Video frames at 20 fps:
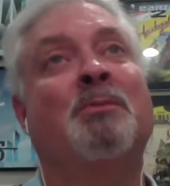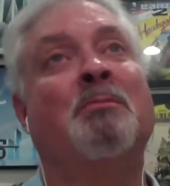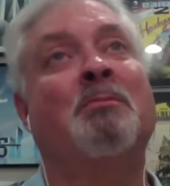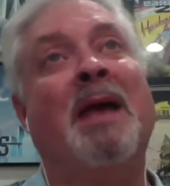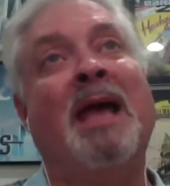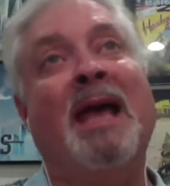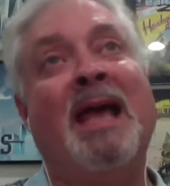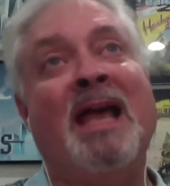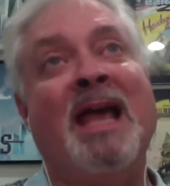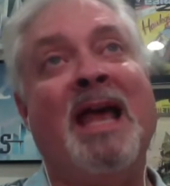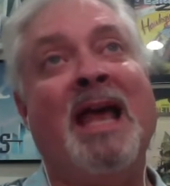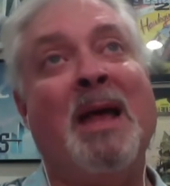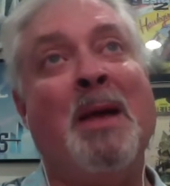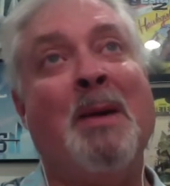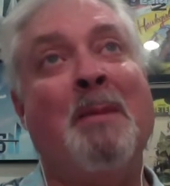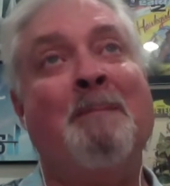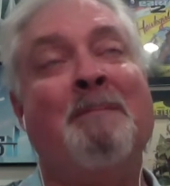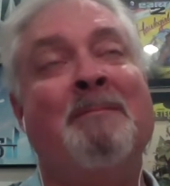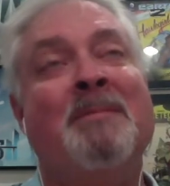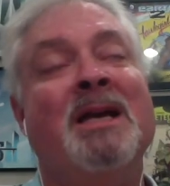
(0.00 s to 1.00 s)

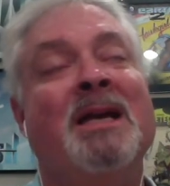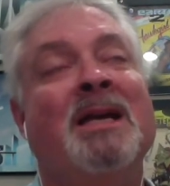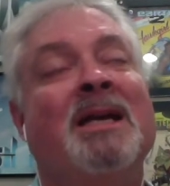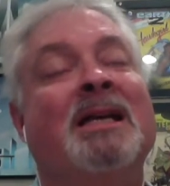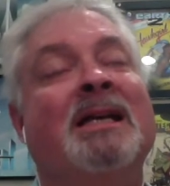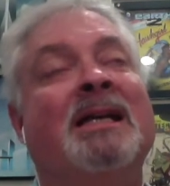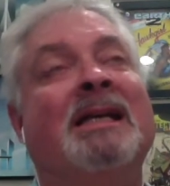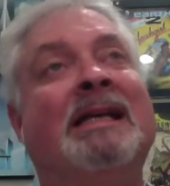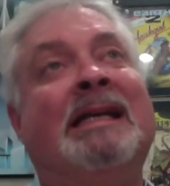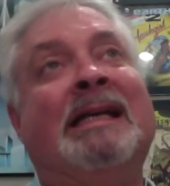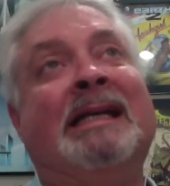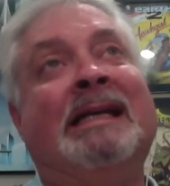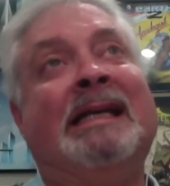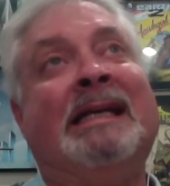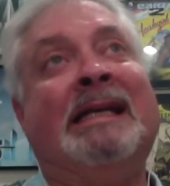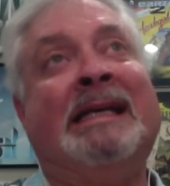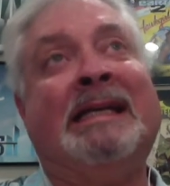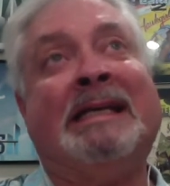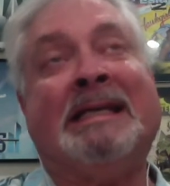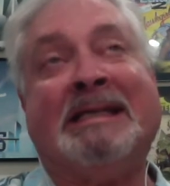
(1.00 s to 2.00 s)
mayhem. It
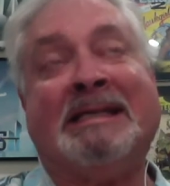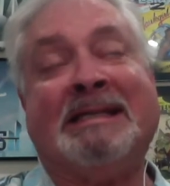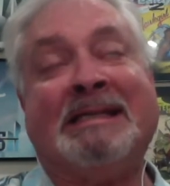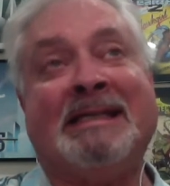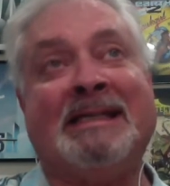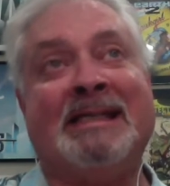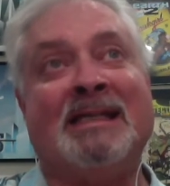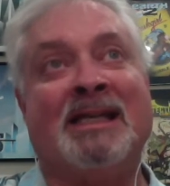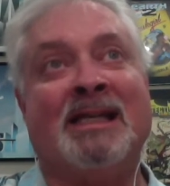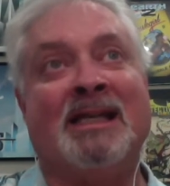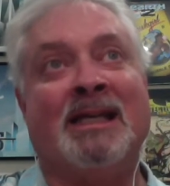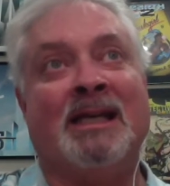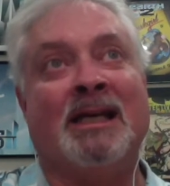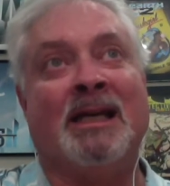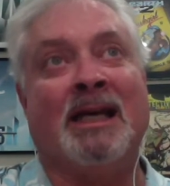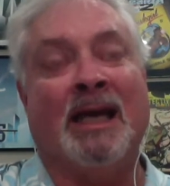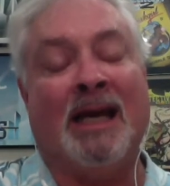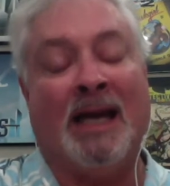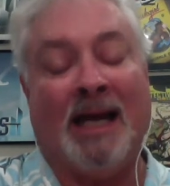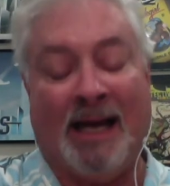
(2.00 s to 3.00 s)
is
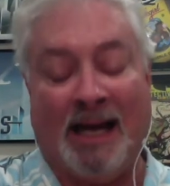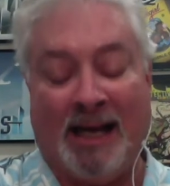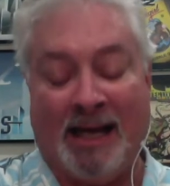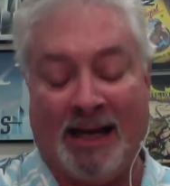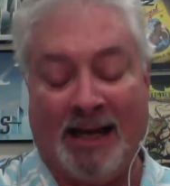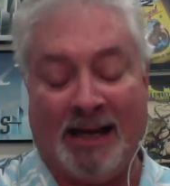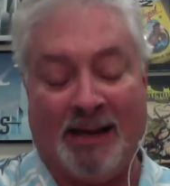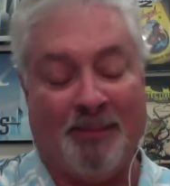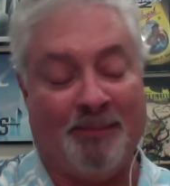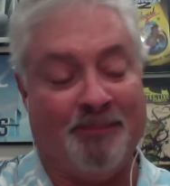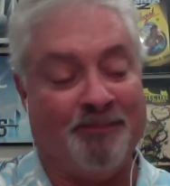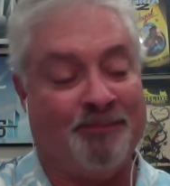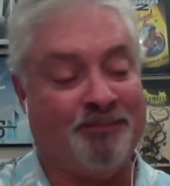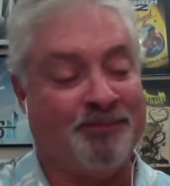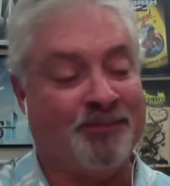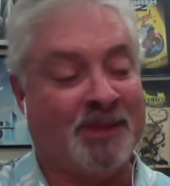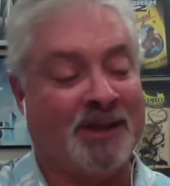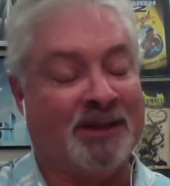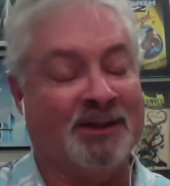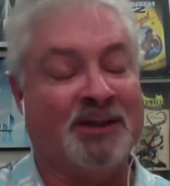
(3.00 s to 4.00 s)
a
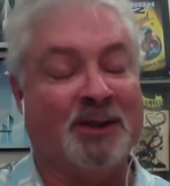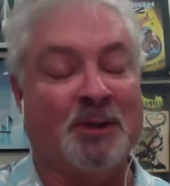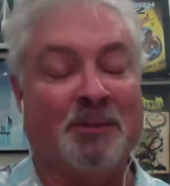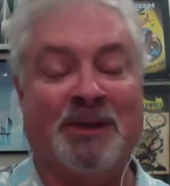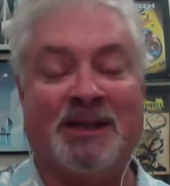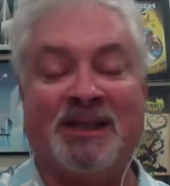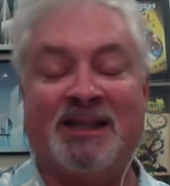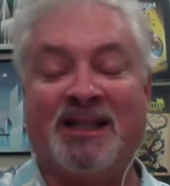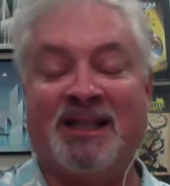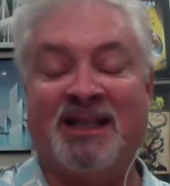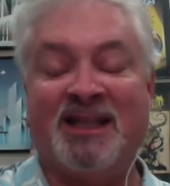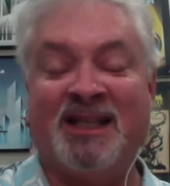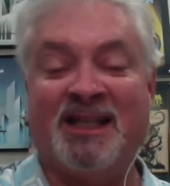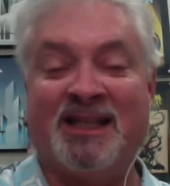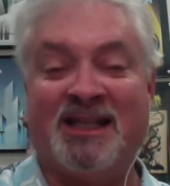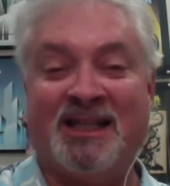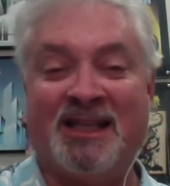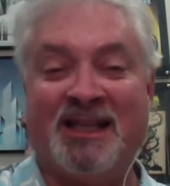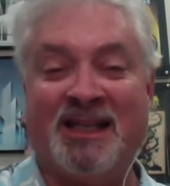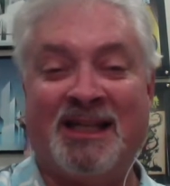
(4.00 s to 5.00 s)
little bit
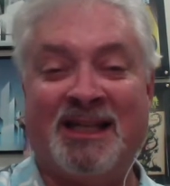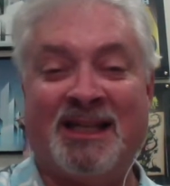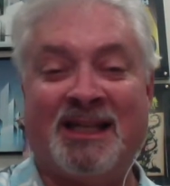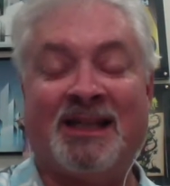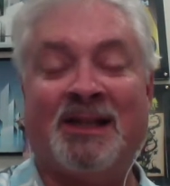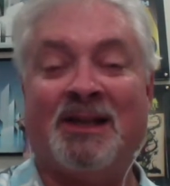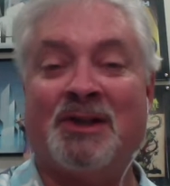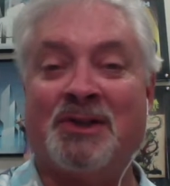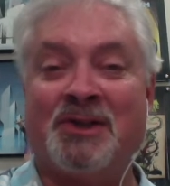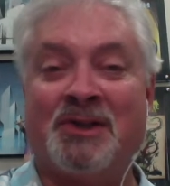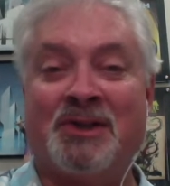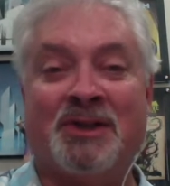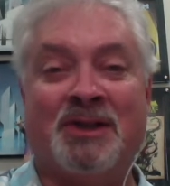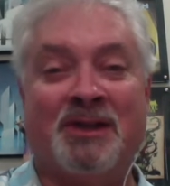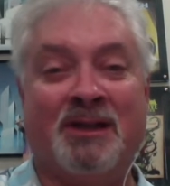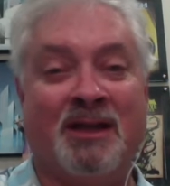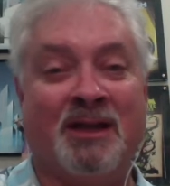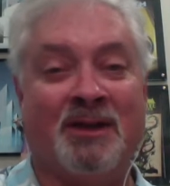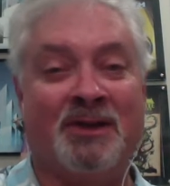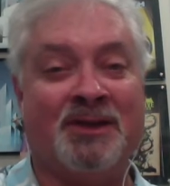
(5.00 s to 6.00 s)
sadistic. There's
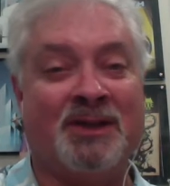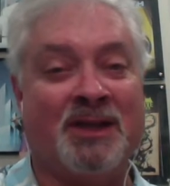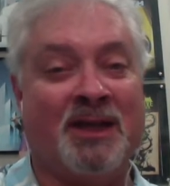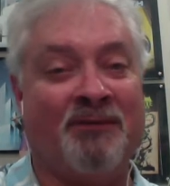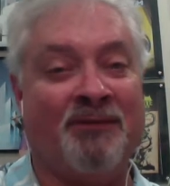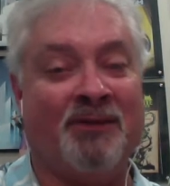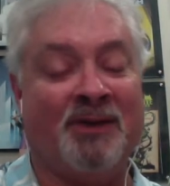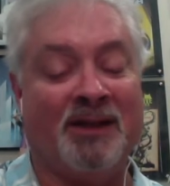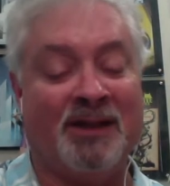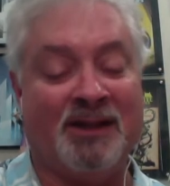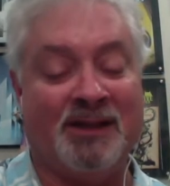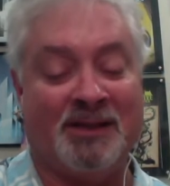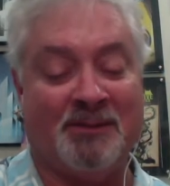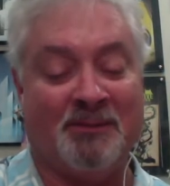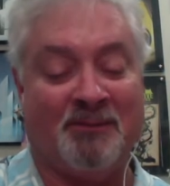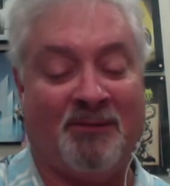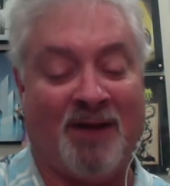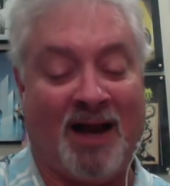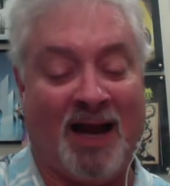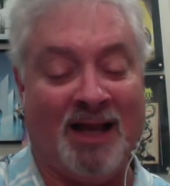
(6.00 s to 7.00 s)
definitely
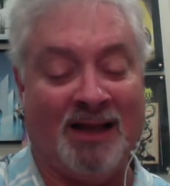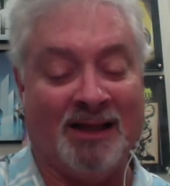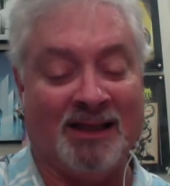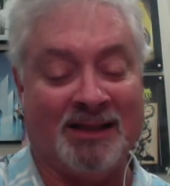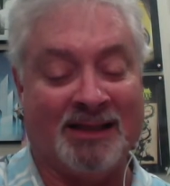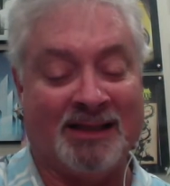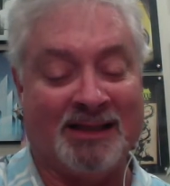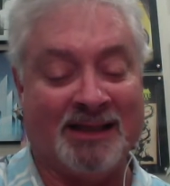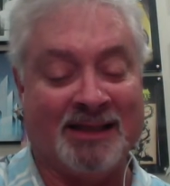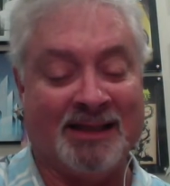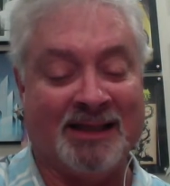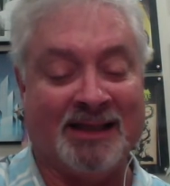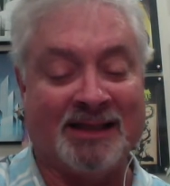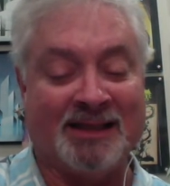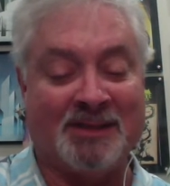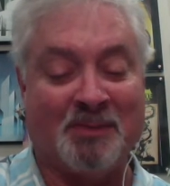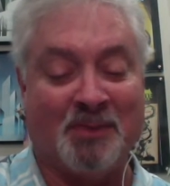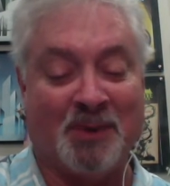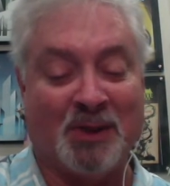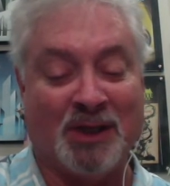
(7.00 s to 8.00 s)
some violence in
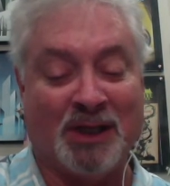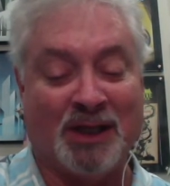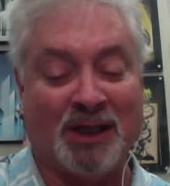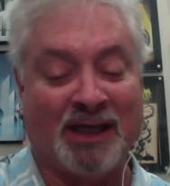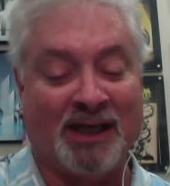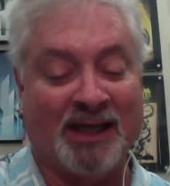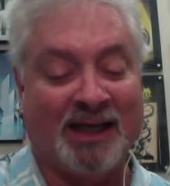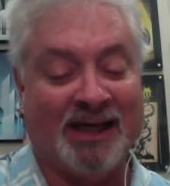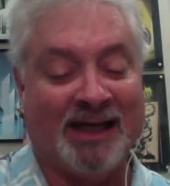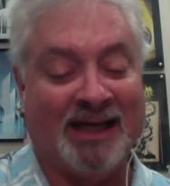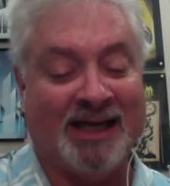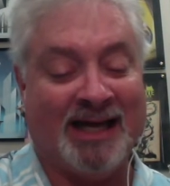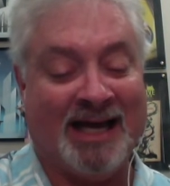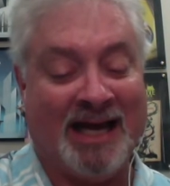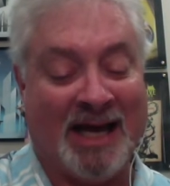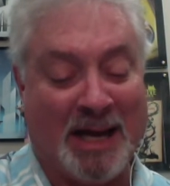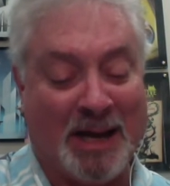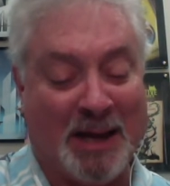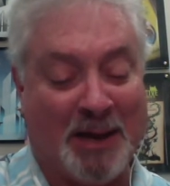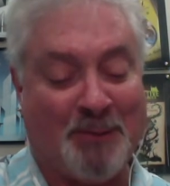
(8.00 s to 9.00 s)
this book,
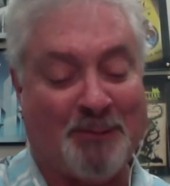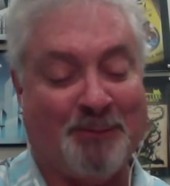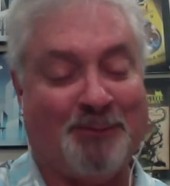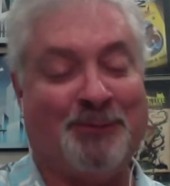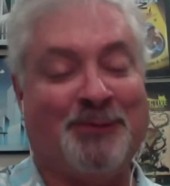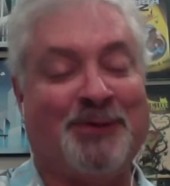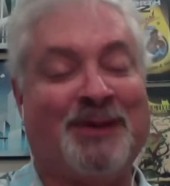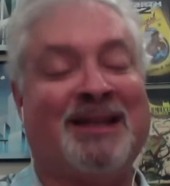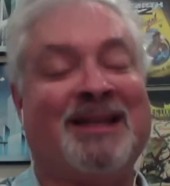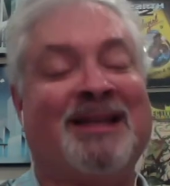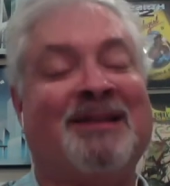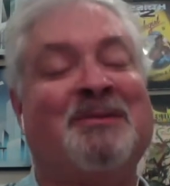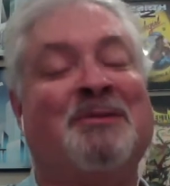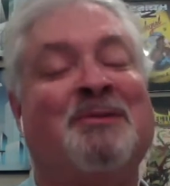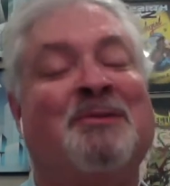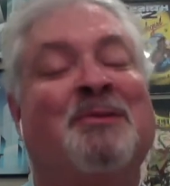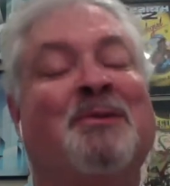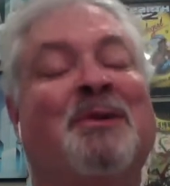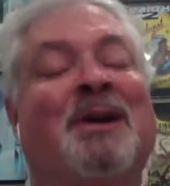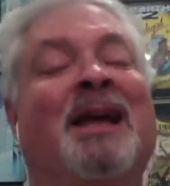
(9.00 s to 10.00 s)
and
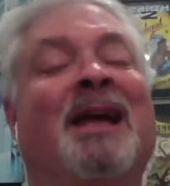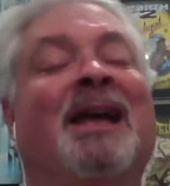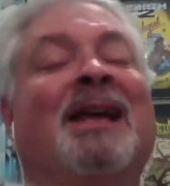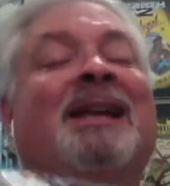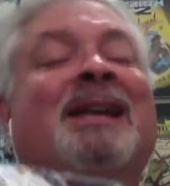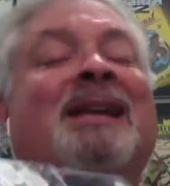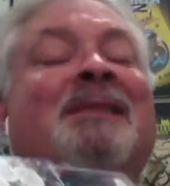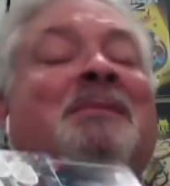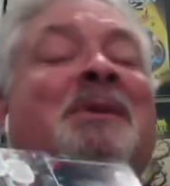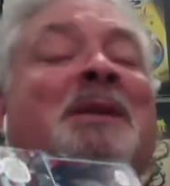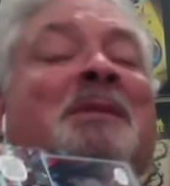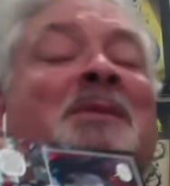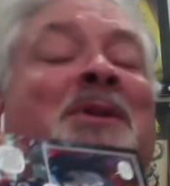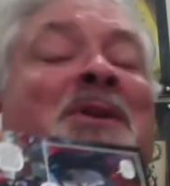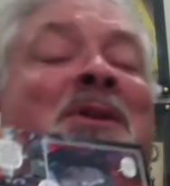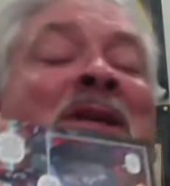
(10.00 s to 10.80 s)
people are